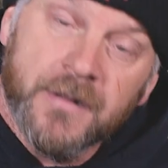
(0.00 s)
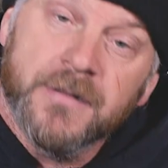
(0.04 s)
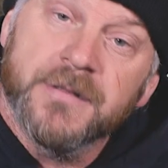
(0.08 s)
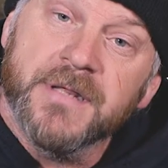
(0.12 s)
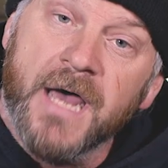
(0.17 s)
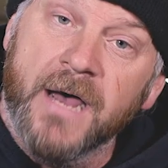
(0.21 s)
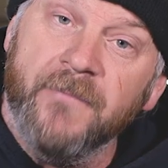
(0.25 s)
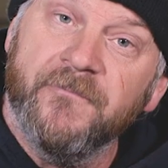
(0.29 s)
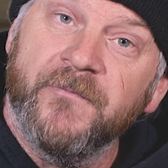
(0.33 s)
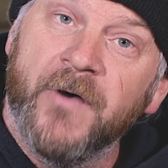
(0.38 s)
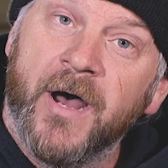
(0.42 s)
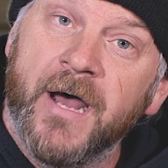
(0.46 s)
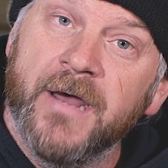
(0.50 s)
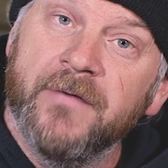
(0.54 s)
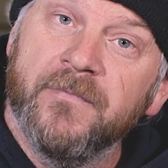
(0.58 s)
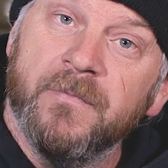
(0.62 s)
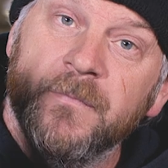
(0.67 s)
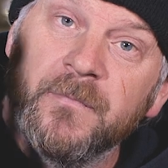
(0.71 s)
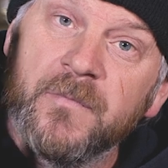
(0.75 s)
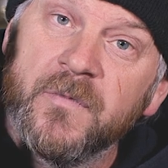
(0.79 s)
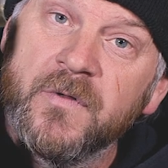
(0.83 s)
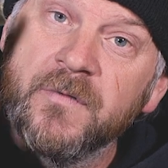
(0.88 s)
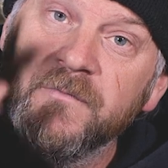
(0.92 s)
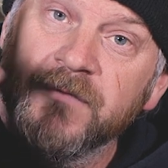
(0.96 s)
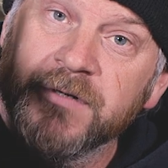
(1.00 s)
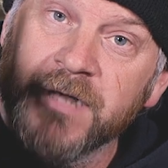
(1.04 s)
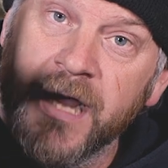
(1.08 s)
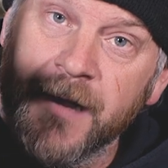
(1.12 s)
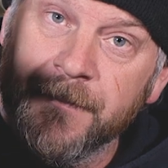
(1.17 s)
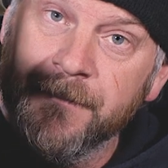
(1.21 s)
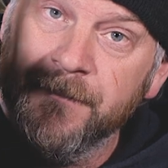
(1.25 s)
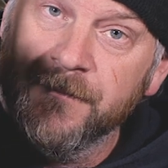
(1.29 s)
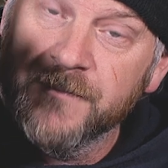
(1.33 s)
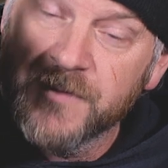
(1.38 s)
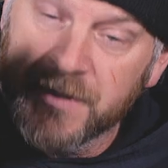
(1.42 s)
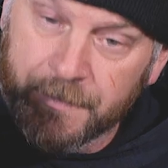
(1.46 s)
top five,
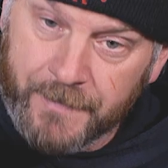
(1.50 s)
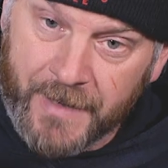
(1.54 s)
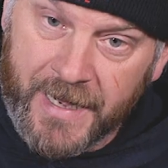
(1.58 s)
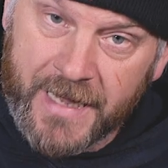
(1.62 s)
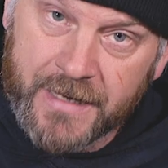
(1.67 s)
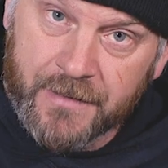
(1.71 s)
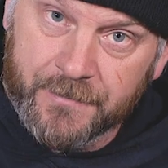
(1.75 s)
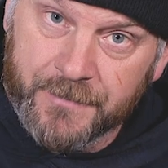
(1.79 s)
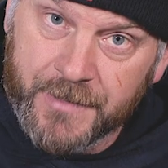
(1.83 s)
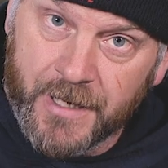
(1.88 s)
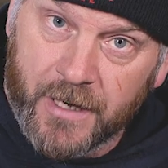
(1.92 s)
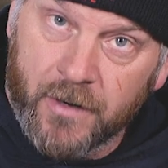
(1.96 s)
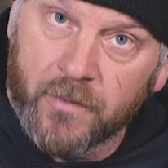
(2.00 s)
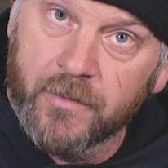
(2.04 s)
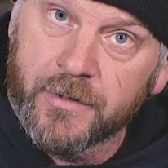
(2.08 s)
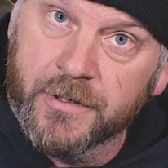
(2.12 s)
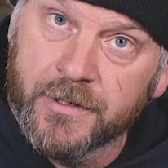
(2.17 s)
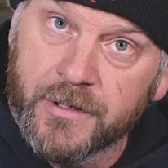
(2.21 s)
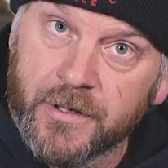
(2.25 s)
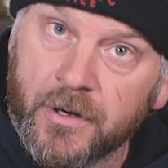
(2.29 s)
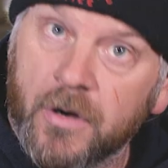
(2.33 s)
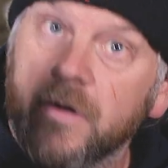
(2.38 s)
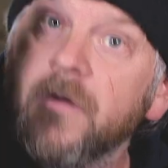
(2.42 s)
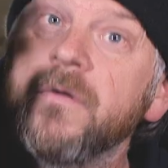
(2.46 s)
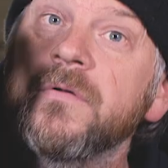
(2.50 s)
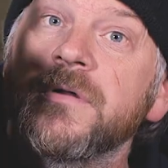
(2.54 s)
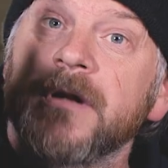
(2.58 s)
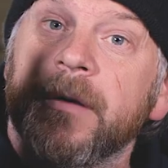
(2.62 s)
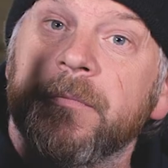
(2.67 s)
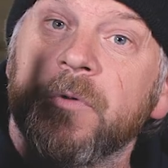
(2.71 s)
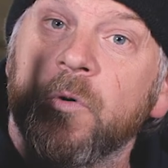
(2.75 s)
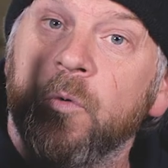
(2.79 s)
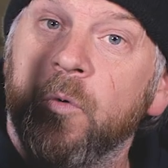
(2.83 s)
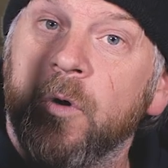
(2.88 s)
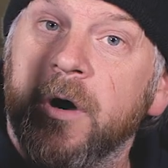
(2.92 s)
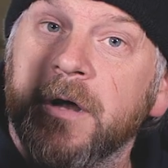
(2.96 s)
top to bottom now we're gonna go.
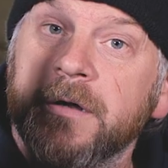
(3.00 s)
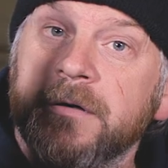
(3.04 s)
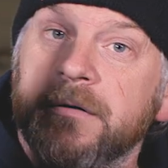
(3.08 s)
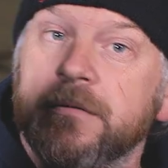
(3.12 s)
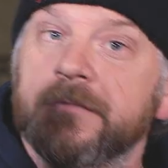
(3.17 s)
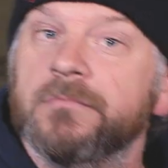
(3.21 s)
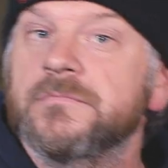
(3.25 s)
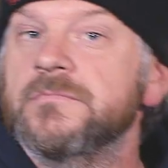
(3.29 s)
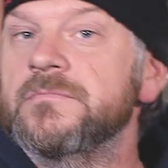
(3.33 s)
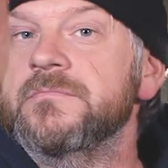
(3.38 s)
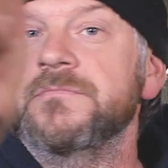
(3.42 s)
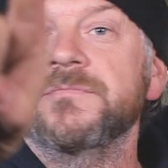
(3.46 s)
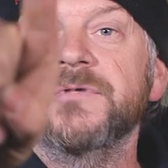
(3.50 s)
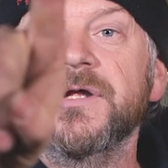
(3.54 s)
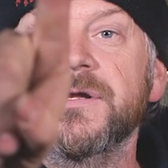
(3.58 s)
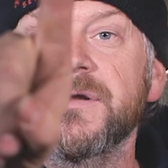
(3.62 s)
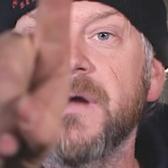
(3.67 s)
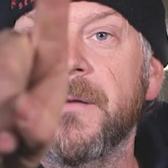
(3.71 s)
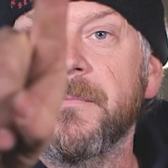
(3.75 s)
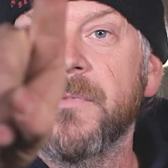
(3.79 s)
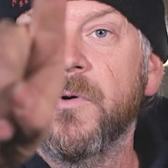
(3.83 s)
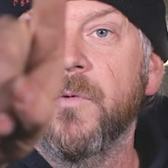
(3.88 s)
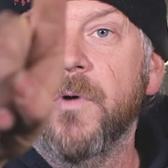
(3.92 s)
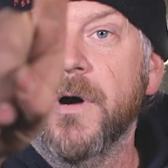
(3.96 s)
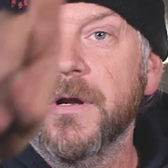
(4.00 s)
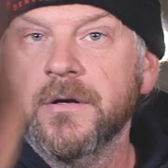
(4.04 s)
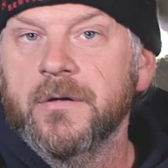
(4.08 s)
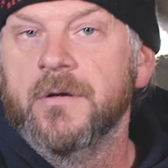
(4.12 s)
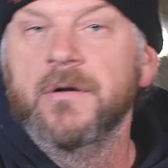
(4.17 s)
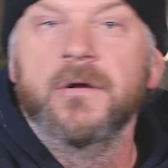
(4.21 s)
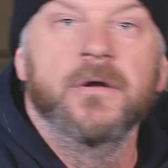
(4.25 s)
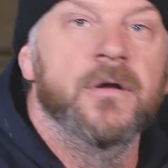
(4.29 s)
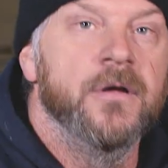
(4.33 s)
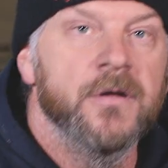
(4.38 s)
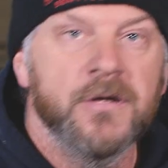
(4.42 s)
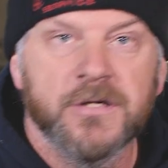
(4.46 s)
Number one, the number one,
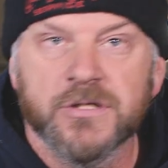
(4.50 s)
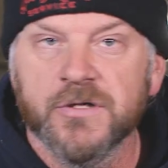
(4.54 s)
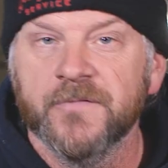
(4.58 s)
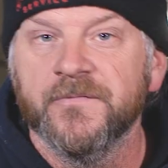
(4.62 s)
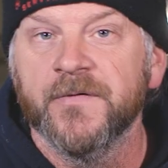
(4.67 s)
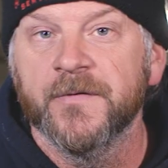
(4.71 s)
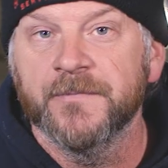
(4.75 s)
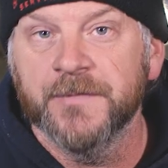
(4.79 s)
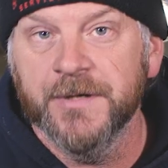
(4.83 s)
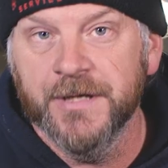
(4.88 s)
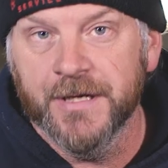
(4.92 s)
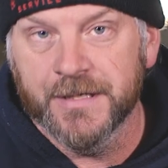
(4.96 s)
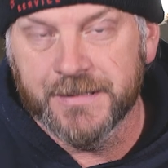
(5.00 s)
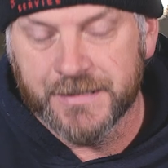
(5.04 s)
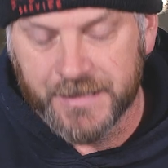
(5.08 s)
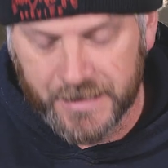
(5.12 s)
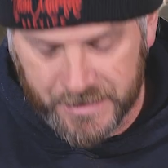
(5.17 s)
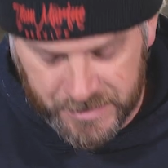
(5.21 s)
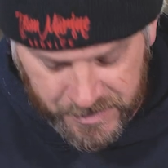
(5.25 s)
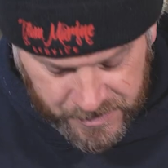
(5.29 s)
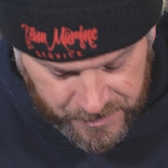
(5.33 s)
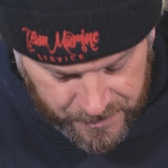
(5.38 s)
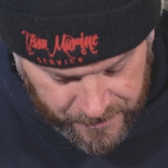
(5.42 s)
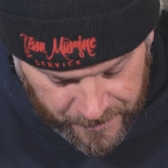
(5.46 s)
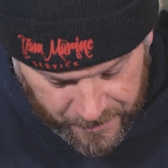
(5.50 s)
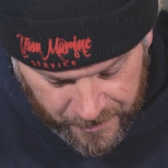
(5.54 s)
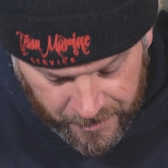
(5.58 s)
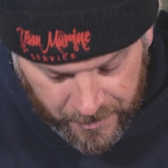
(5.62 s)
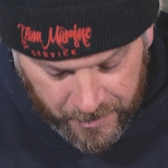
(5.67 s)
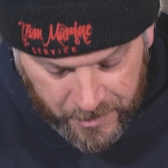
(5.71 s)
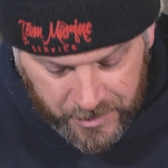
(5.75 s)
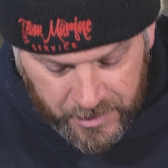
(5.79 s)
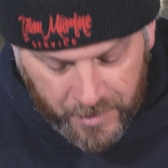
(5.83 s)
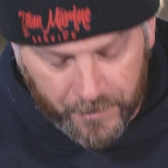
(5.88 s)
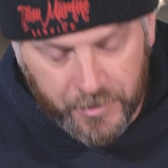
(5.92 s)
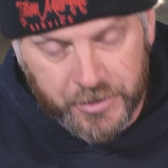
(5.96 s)
250SS.
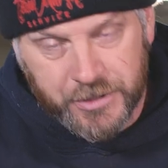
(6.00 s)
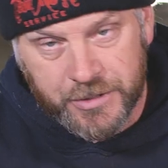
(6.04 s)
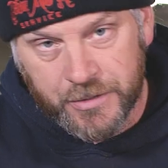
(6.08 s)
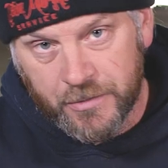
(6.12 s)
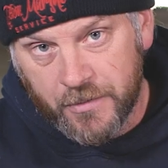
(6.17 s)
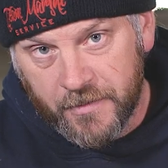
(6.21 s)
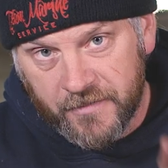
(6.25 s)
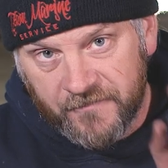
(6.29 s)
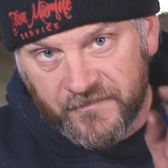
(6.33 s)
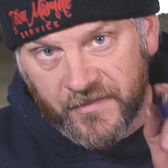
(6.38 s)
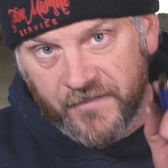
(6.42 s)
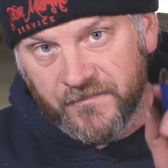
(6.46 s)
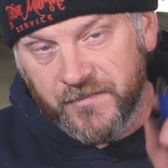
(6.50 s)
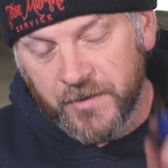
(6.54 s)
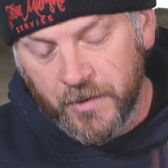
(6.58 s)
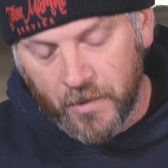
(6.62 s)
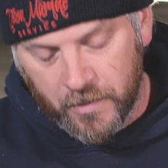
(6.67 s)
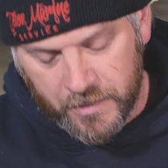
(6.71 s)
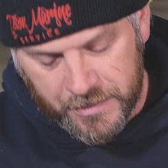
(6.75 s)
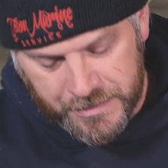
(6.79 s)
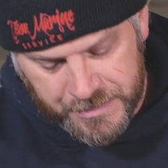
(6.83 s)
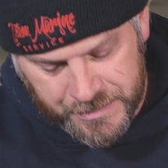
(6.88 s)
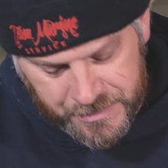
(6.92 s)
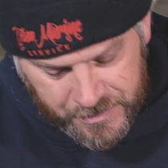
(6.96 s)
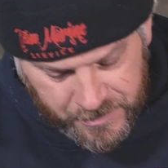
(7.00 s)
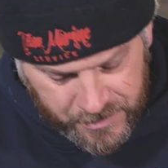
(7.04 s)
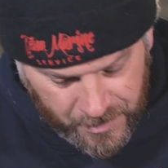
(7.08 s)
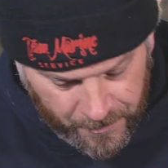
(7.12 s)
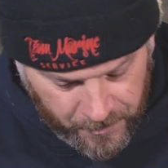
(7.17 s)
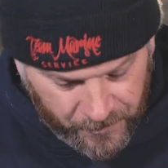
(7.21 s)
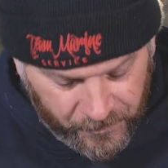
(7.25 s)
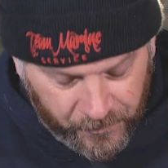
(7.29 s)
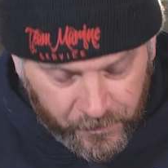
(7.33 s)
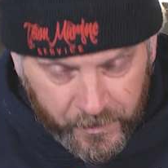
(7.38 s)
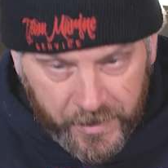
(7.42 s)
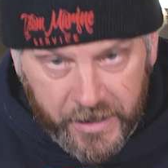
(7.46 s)
Number two, 50 horse.
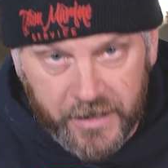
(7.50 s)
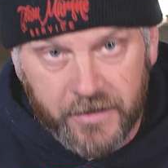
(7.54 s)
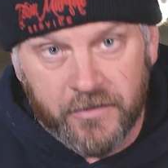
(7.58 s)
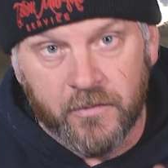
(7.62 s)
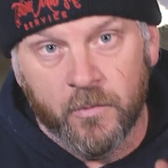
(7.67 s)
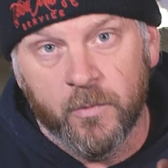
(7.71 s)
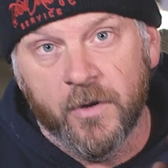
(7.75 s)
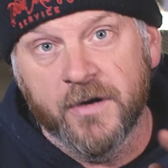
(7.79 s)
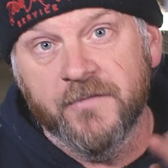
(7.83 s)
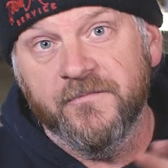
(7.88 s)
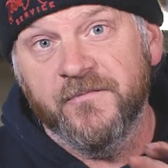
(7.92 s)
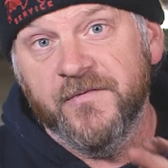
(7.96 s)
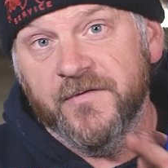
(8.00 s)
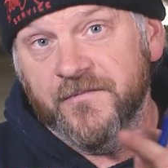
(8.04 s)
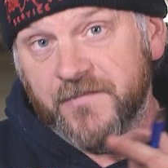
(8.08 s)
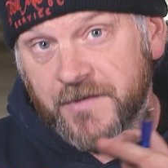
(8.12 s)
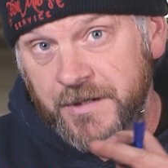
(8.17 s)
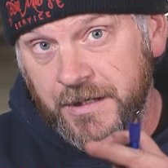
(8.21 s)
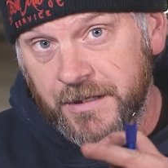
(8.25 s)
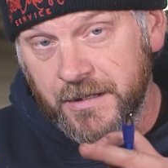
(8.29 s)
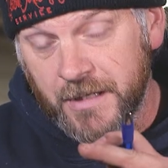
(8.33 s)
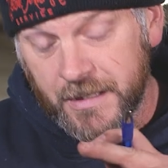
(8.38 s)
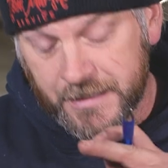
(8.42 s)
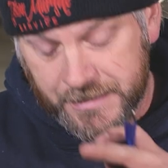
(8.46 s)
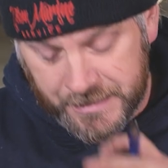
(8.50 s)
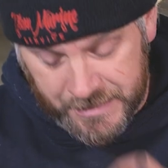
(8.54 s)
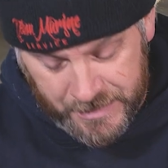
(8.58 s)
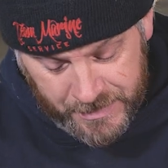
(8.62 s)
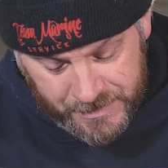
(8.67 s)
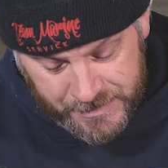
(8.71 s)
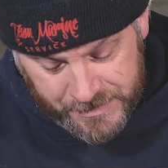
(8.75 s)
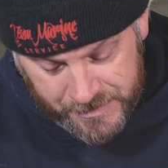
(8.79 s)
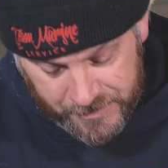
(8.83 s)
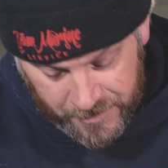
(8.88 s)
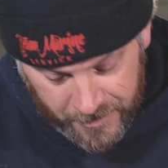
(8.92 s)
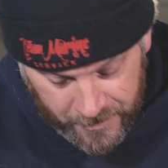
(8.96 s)
Number three, the
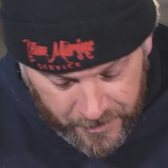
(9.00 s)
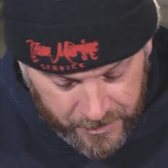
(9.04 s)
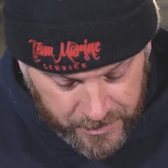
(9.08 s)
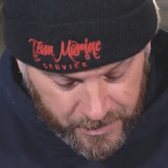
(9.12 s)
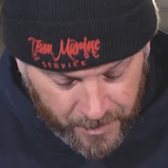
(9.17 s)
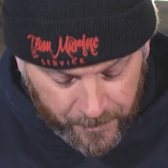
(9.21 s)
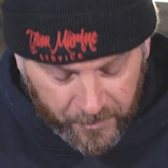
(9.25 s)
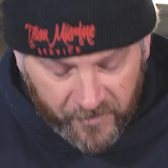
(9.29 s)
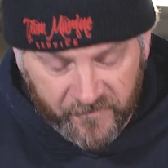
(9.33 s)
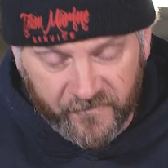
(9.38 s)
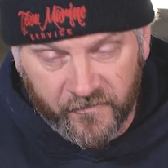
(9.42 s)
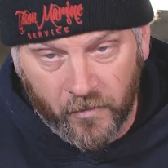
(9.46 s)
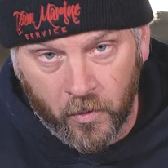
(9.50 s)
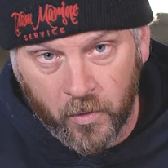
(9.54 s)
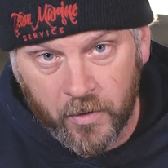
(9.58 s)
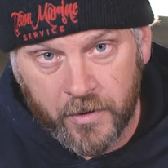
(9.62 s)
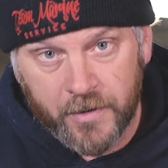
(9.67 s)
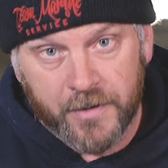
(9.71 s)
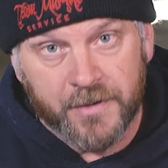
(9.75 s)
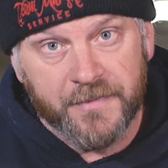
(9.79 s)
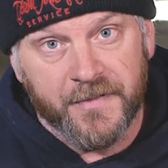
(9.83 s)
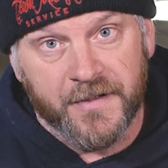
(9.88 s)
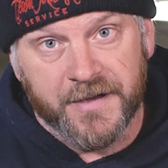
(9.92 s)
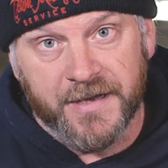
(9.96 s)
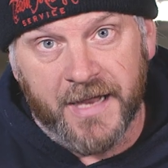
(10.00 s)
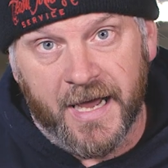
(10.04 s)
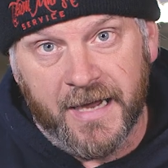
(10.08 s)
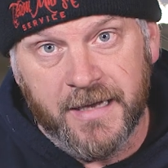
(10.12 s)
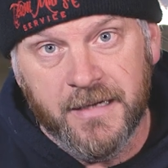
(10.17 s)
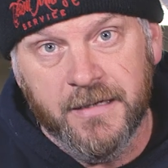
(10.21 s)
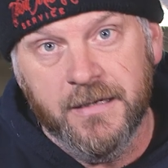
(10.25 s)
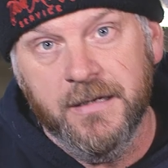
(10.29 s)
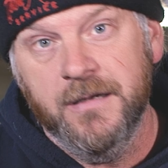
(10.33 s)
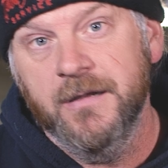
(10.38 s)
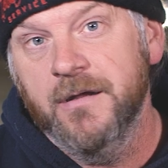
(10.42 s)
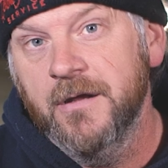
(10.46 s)
115SS. Number four, the
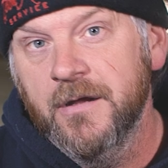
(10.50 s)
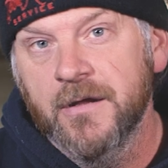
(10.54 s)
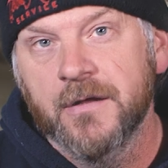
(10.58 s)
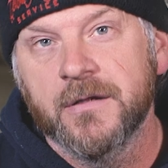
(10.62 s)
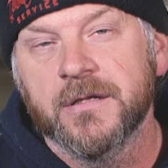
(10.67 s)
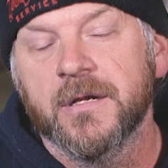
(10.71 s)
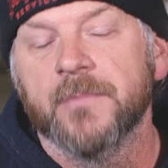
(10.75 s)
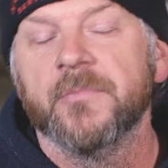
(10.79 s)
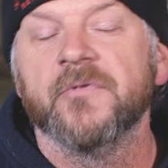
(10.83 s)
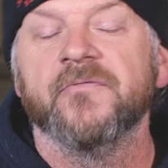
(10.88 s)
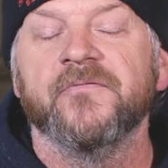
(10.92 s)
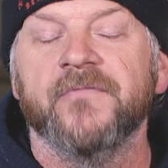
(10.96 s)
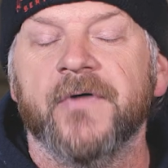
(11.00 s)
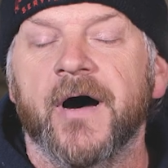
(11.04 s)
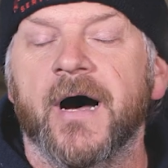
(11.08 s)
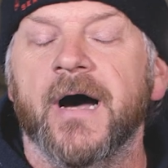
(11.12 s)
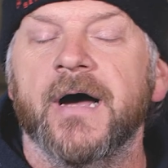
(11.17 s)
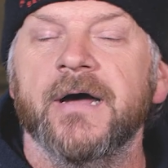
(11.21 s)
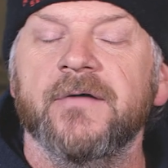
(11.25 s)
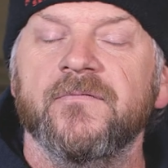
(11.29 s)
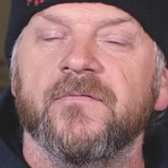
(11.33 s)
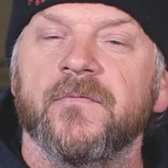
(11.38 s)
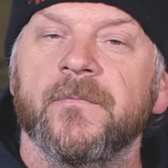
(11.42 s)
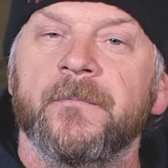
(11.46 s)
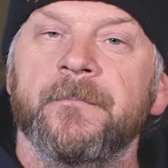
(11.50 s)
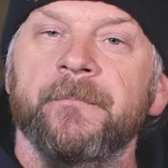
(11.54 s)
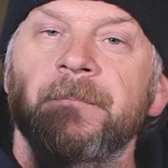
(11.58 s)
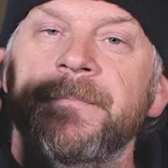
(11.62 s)
90. Number five,